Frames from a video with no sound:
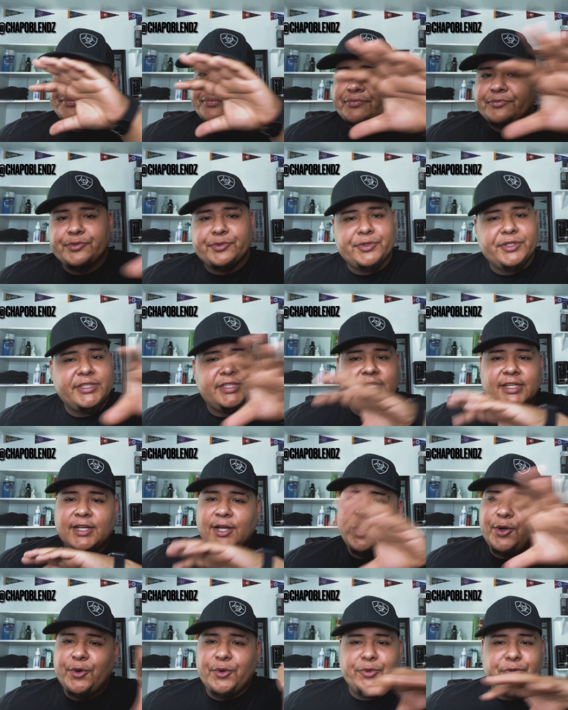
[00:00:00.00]
went to
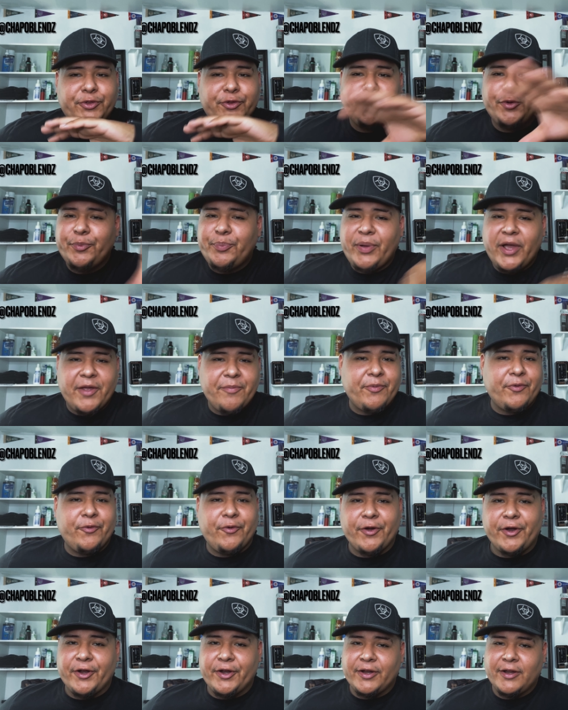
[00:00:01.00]
go do
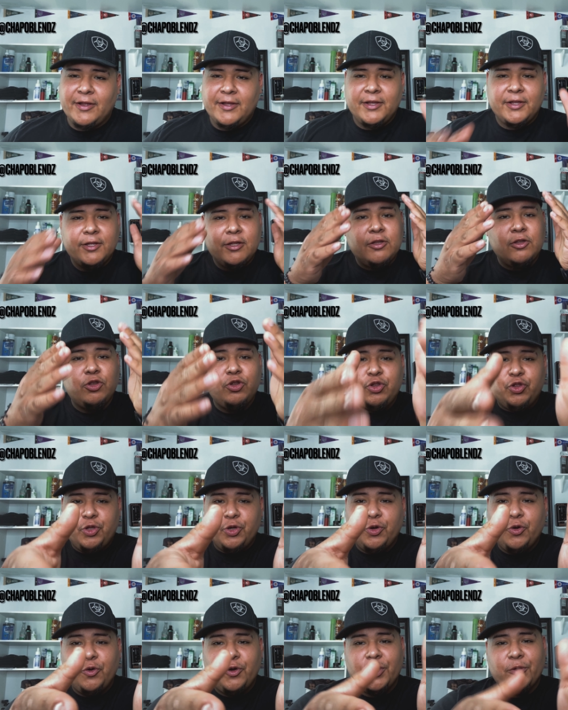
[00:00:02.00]
paperwork,
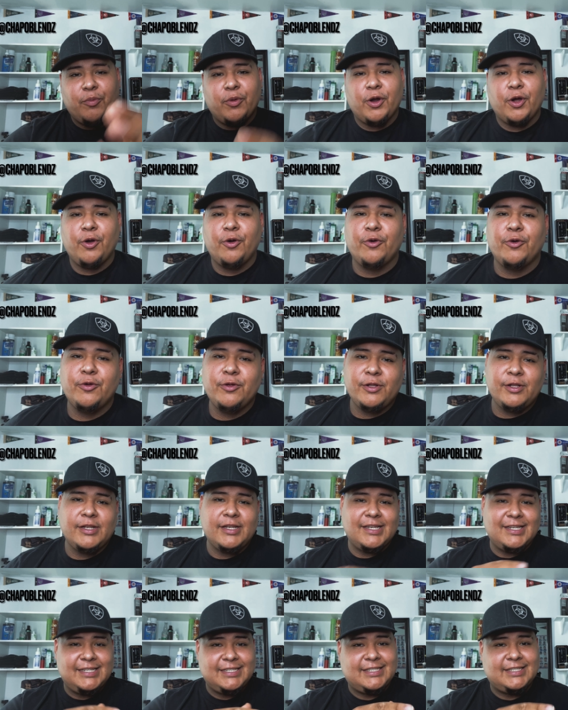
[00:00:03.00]
do it, bro.
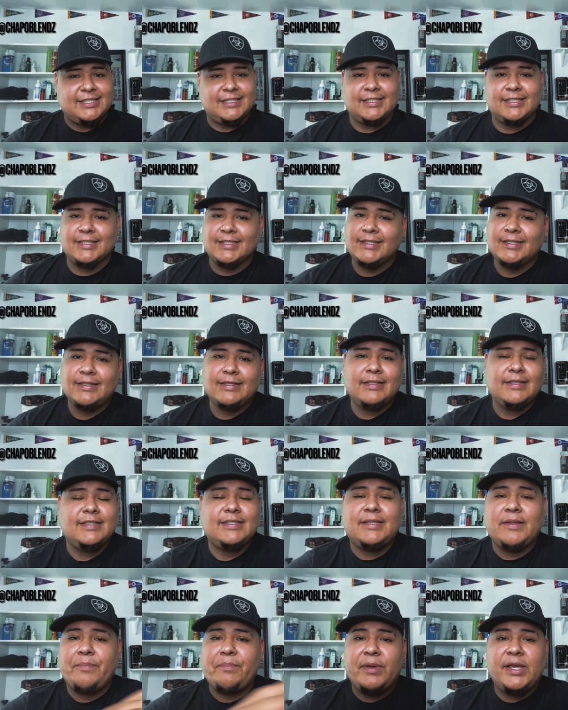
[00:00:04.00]
Listen, it's
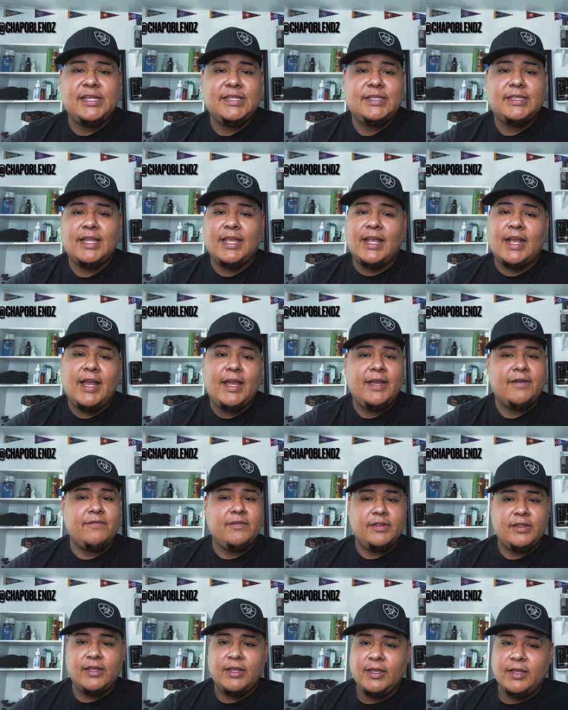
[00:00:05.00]
the best thing I
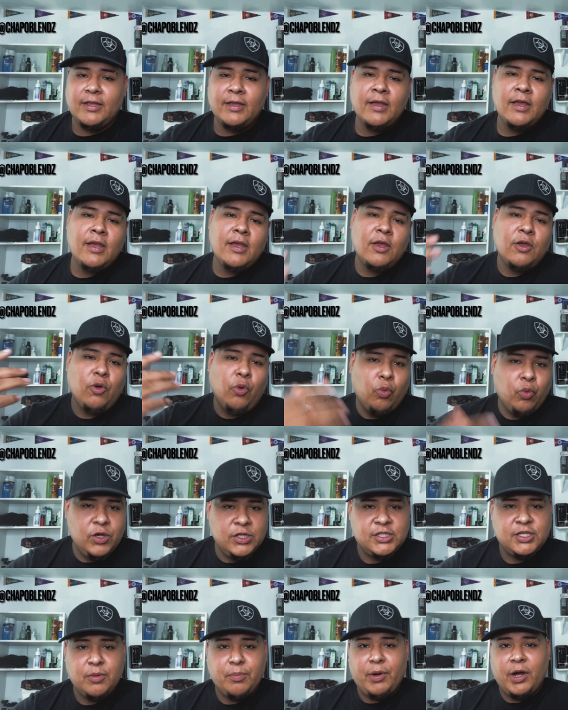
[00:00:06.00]
ever did.
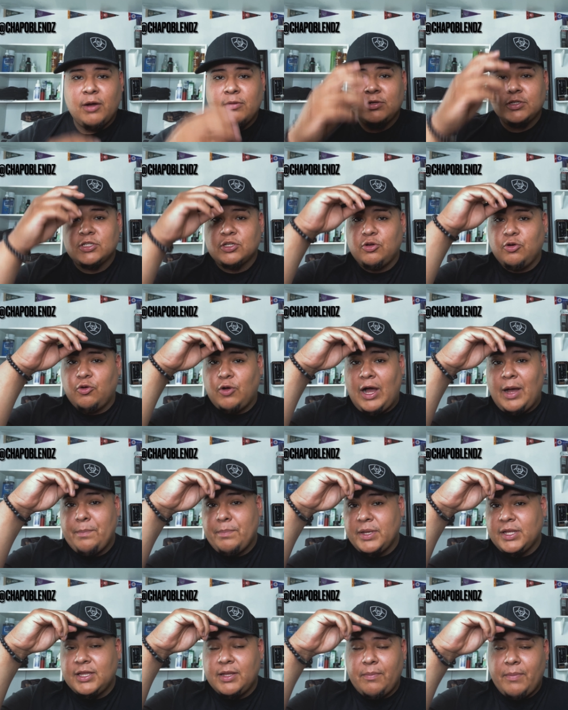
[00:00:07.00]
Went to barber school. I've
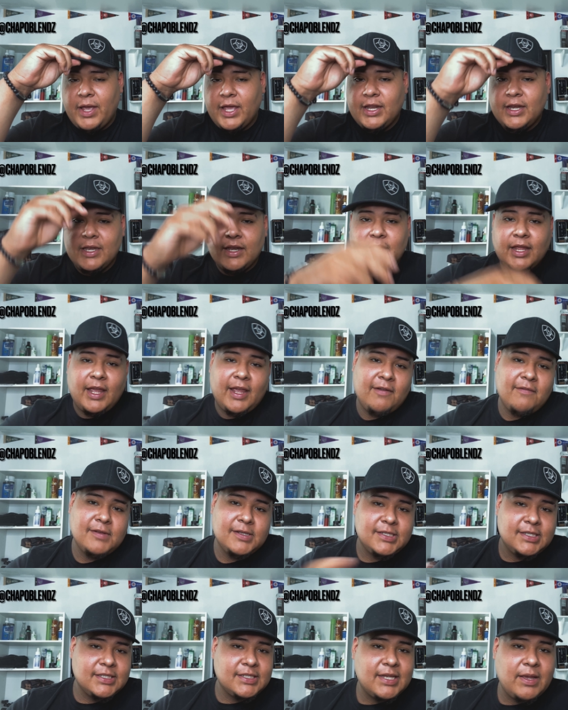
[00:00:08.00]
been debating it ever
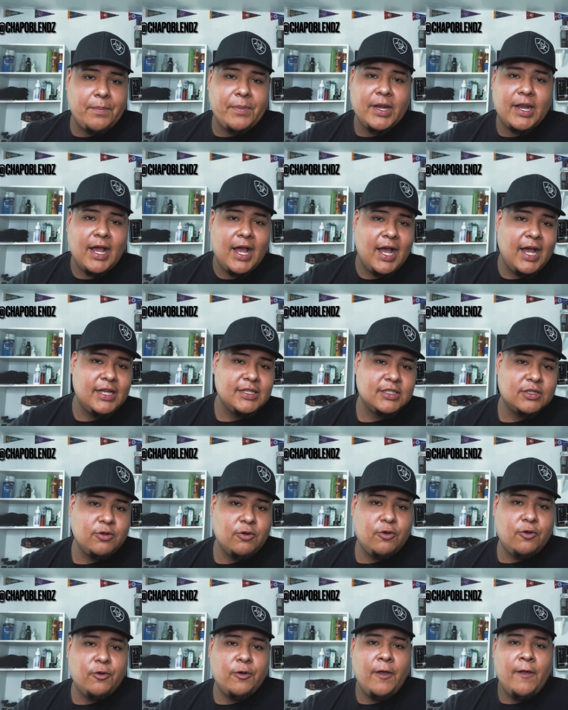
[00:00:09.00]
since I've been in high
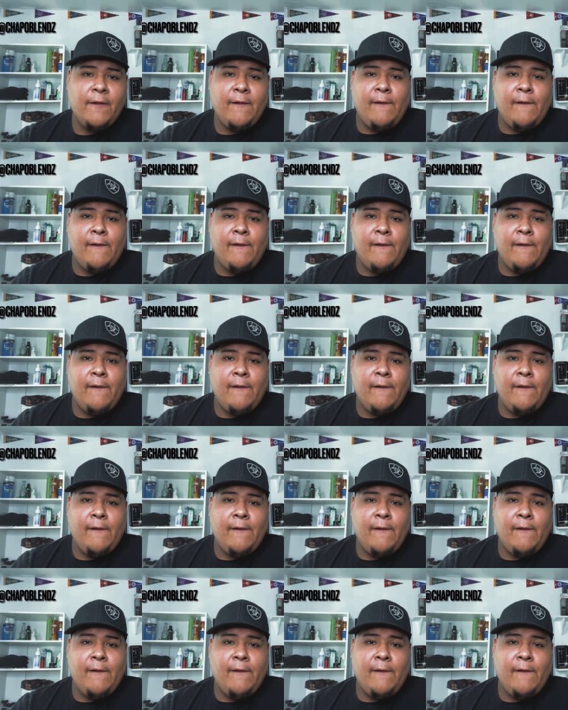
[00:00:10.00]
school.